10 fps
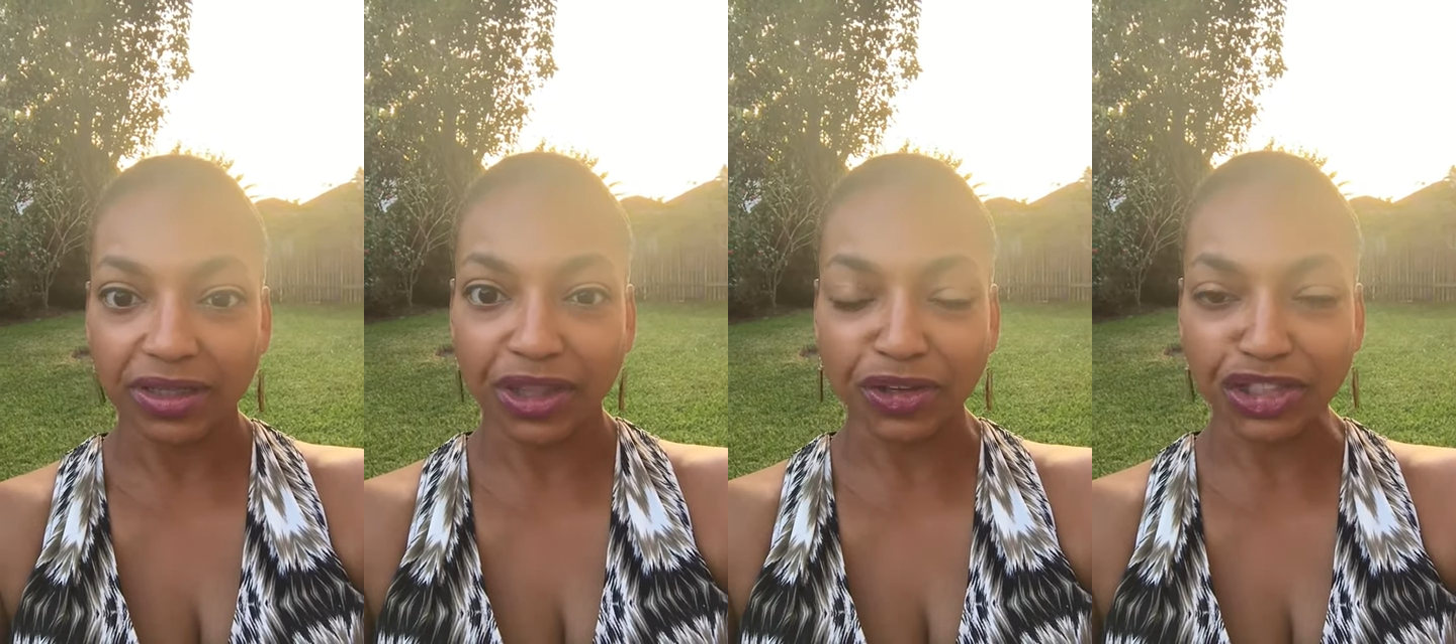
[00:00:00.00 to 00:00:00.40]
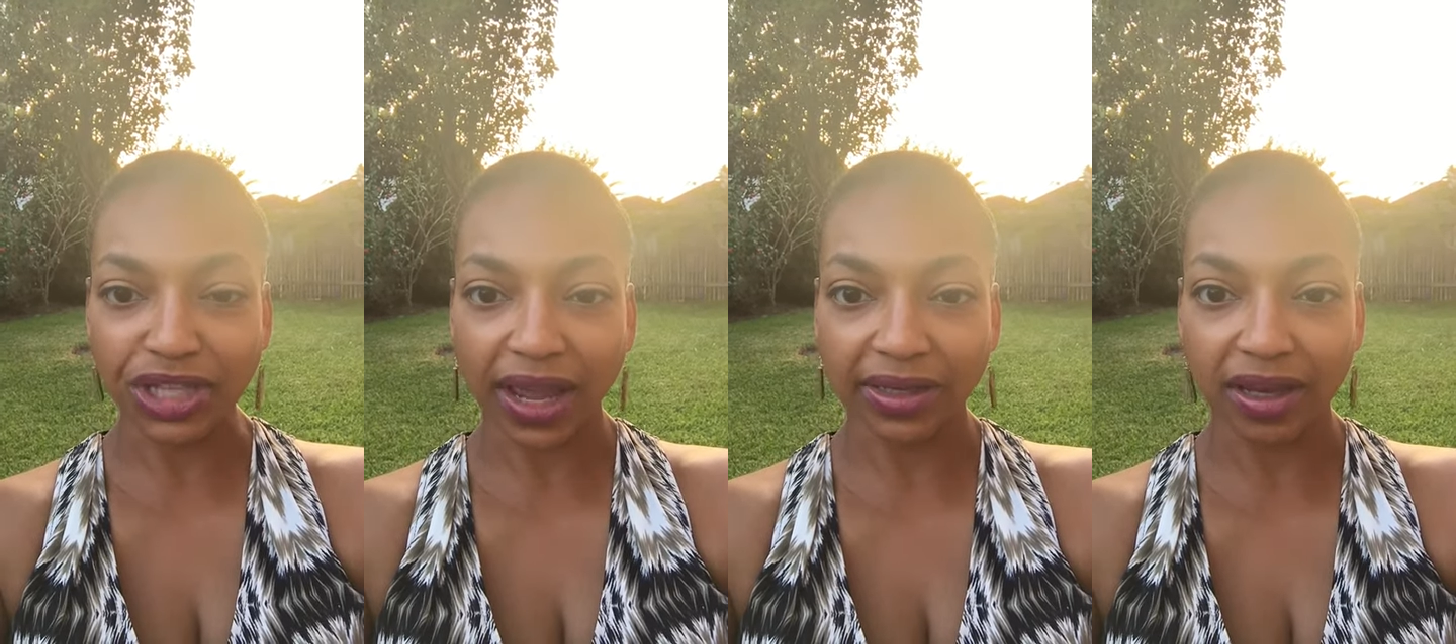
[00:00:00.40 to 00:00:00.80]
their
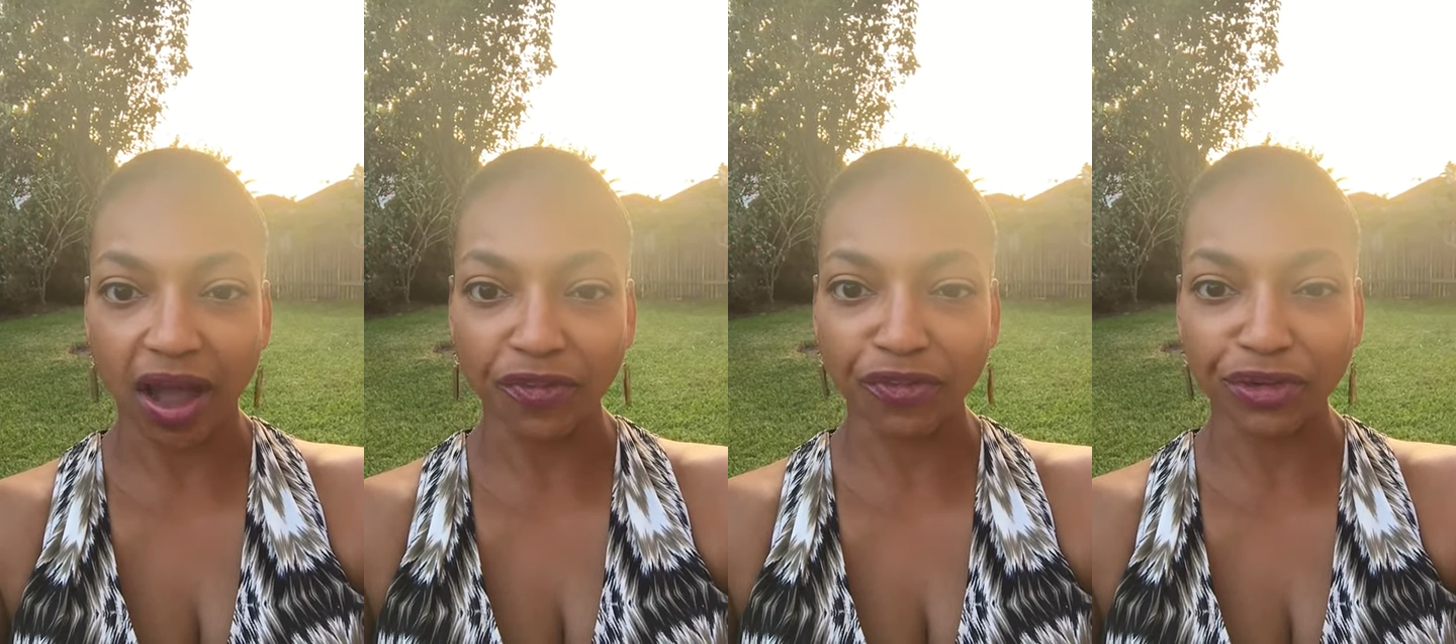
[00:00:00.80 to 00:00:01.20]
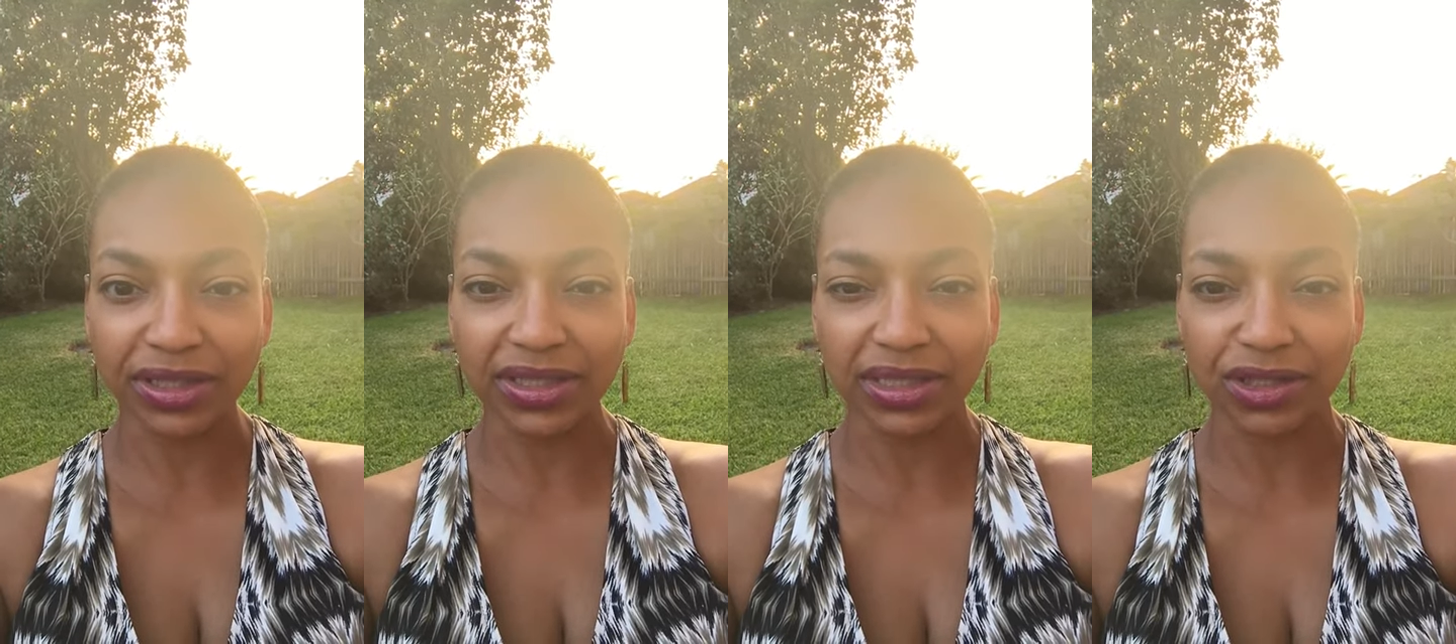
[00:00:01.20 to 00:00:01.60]
Shine
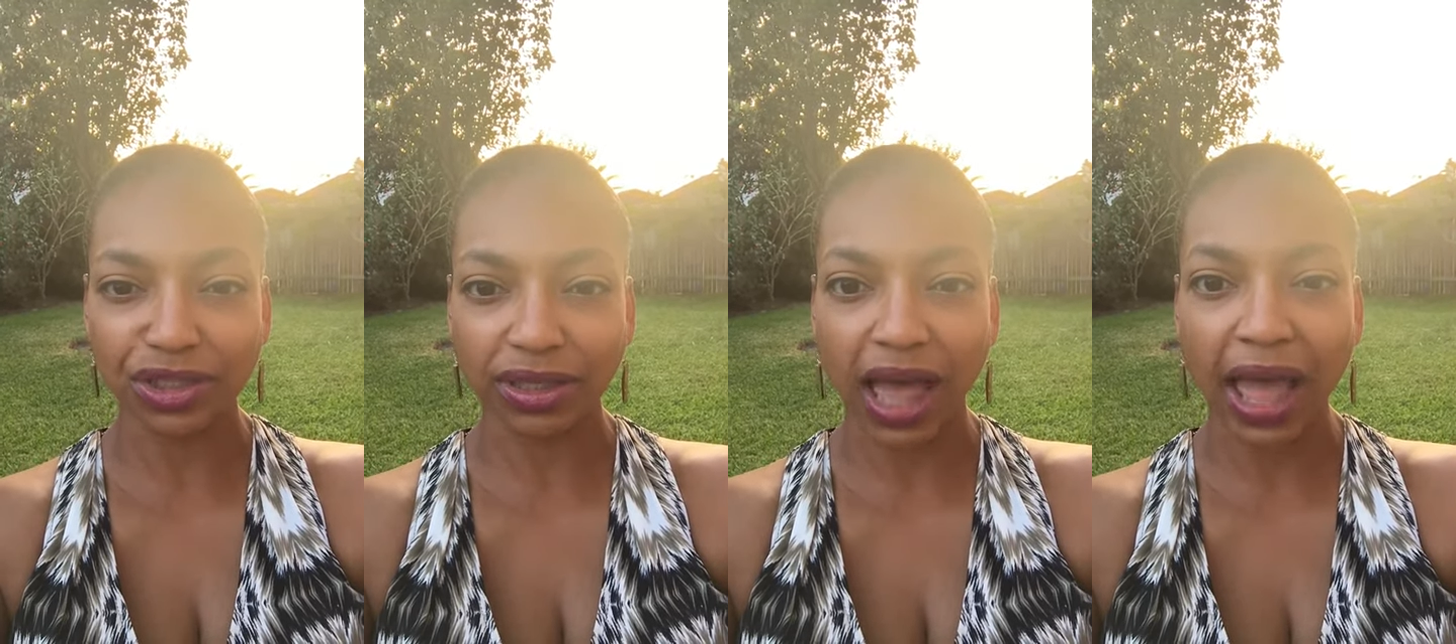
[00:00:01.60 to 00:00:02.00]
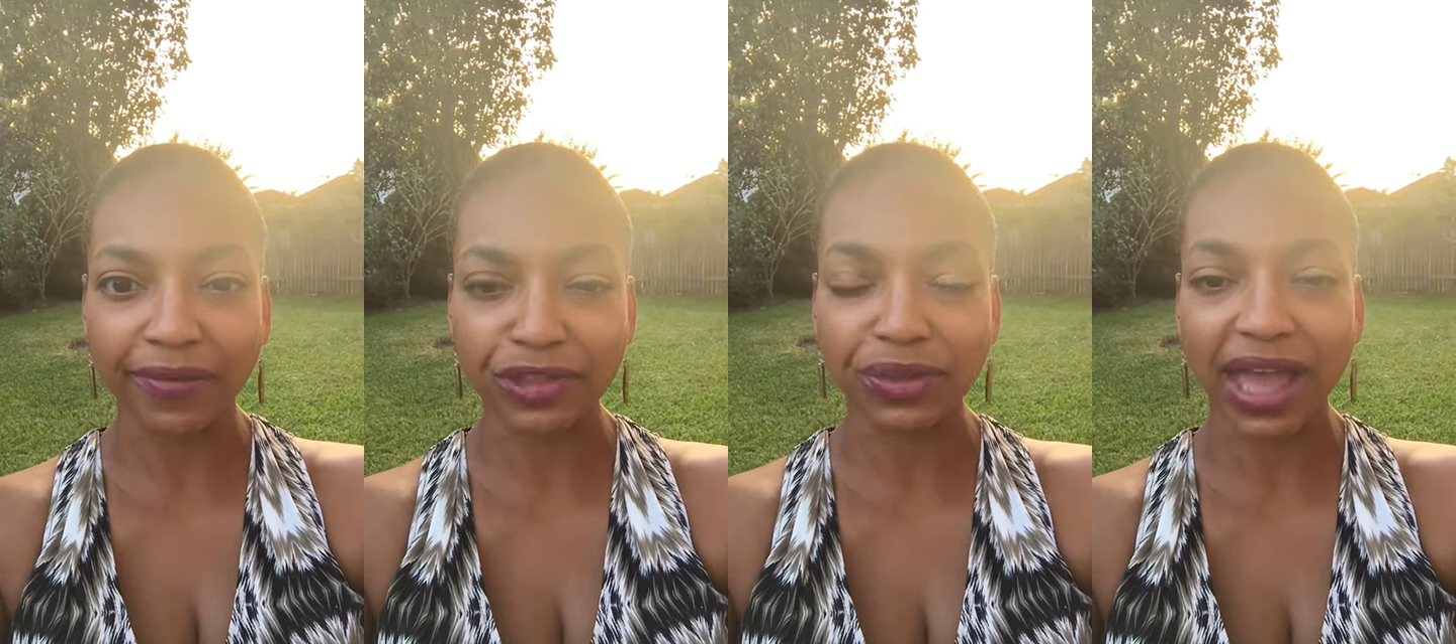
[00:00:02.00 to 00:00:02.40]
Conference in July
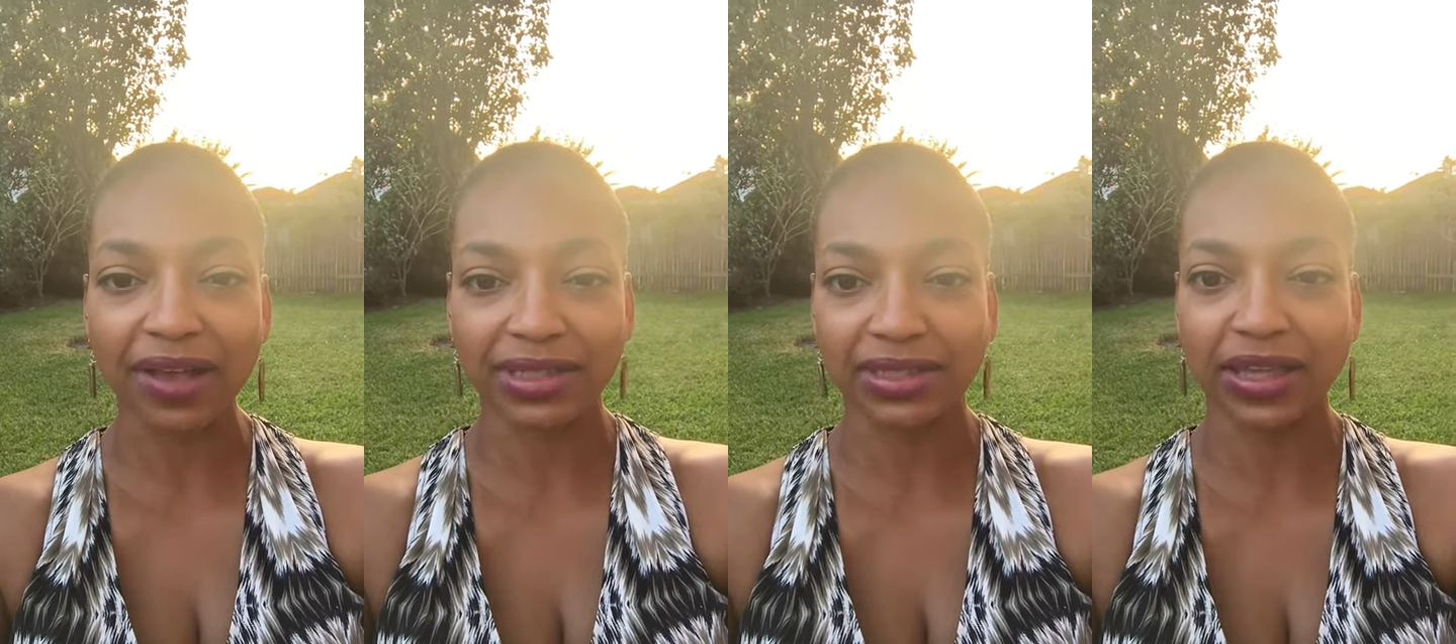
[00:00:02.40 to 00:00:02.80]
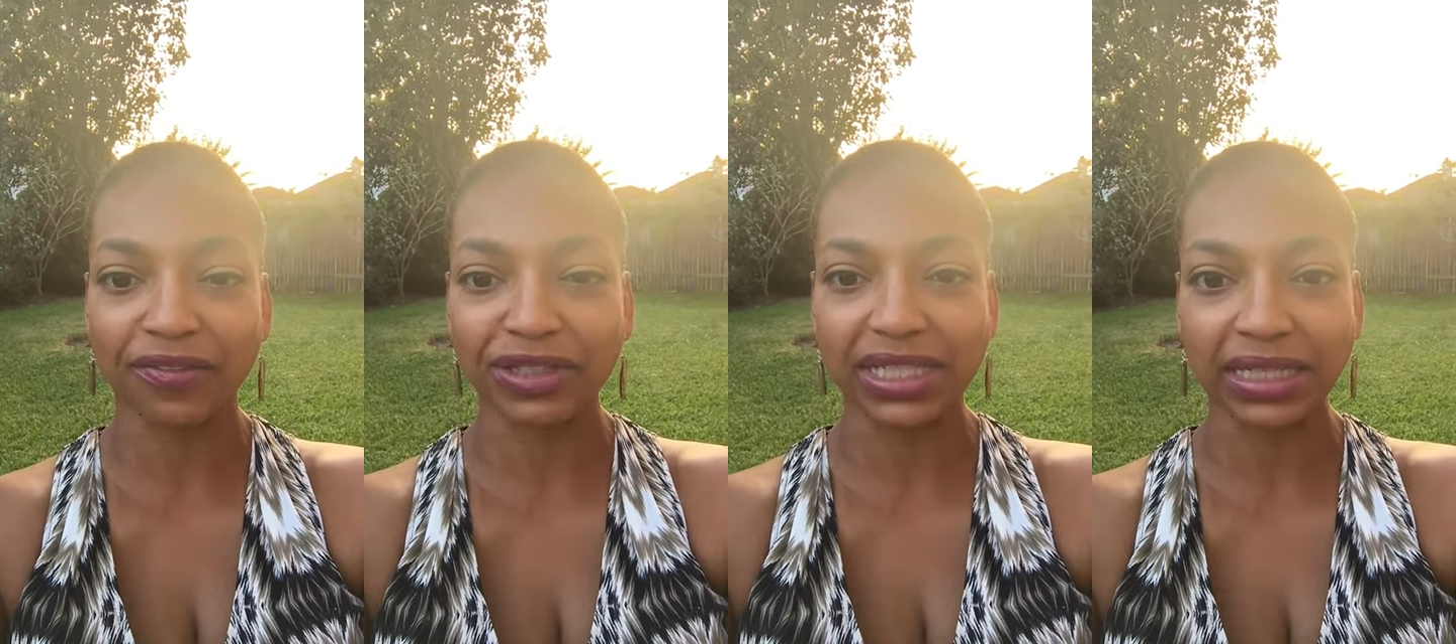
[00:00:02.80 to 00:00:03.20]
of
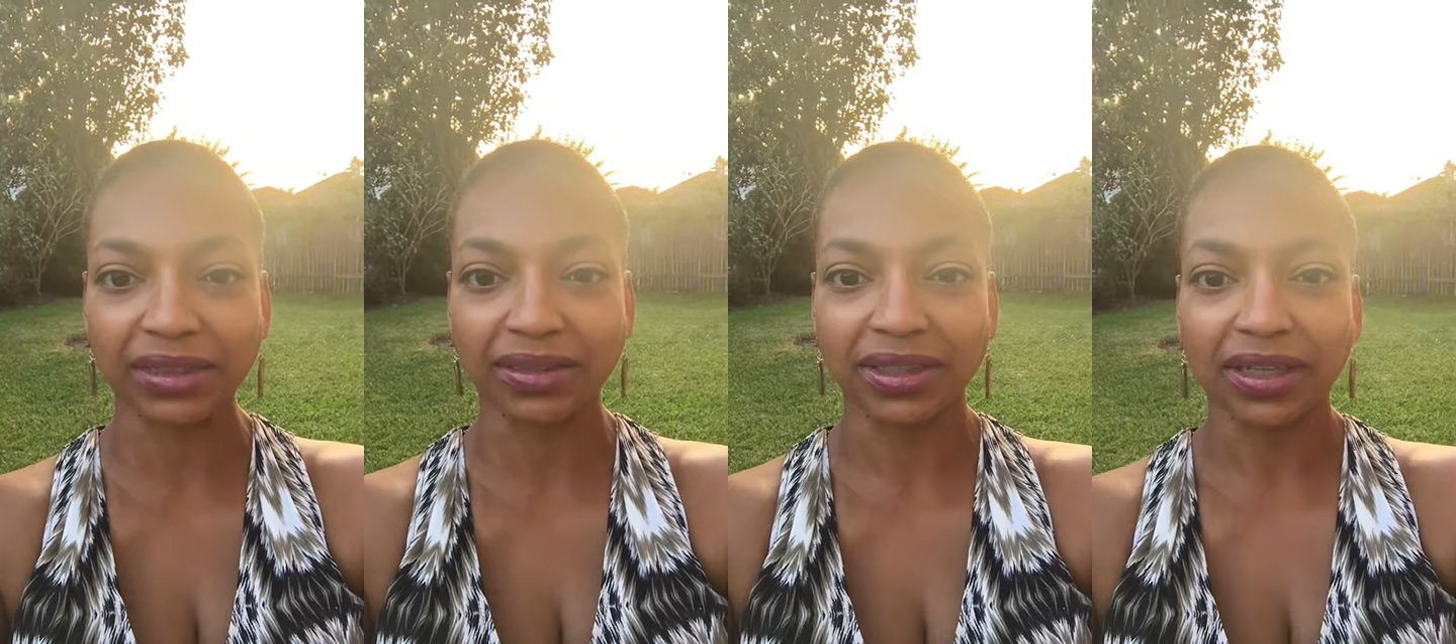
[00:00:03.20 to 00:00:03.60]
2017.